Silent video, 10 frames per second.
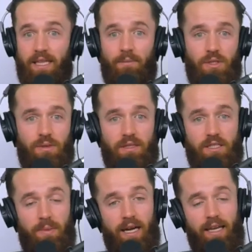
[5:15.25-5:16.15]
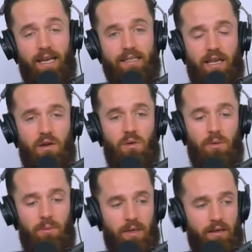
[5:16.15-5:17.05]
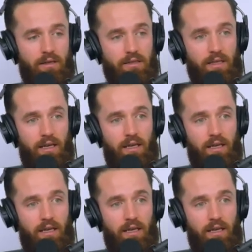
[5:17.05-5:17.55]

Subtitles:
that I'm doing this podcast on Uber, because